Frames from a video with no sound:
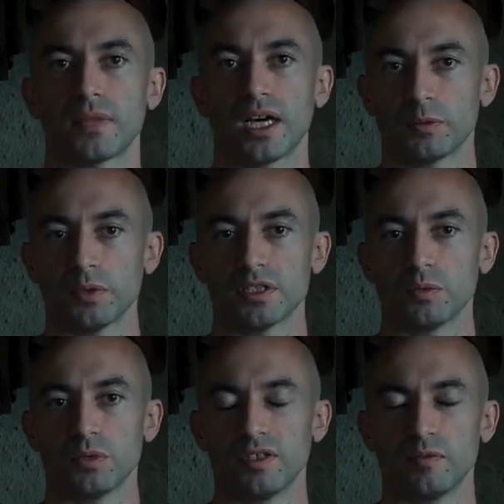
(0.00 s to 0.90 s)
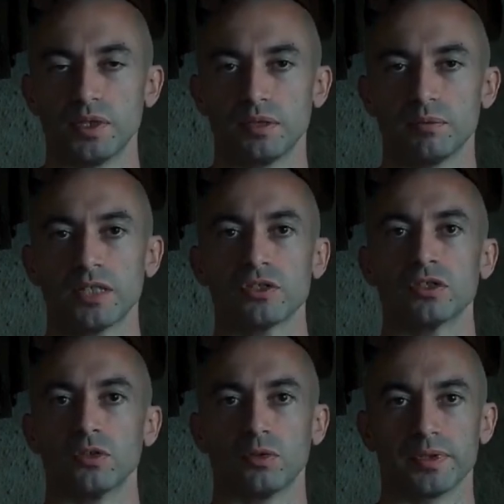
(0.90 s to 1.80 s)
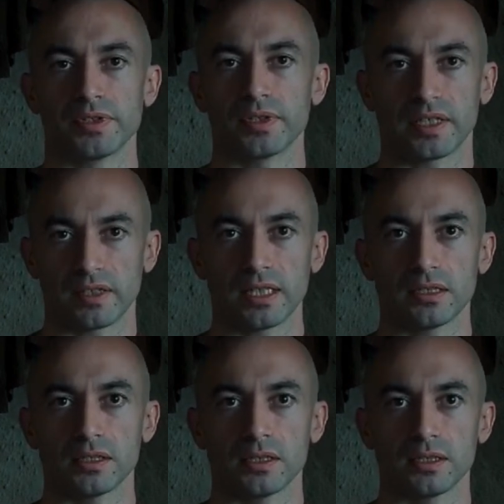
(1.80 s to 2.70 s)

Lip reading: Otherwise it wouldn't have been mentioned always like that.